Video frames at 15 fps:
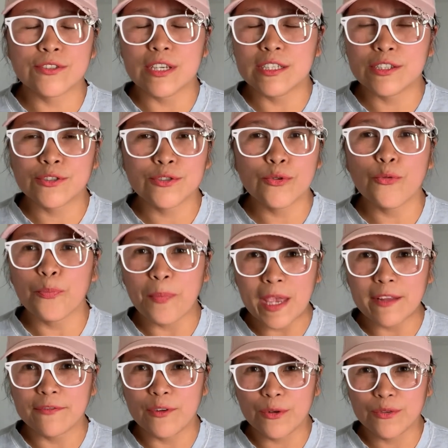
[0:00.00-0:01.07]
it's so
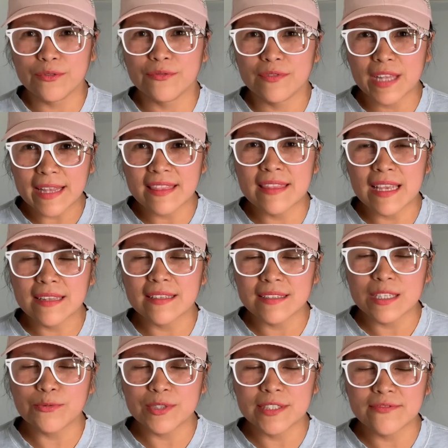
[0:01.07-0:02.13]
painful. That thing
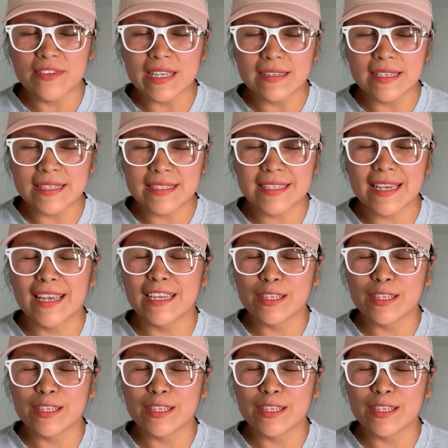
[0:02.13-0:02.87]
that he was feeling inside,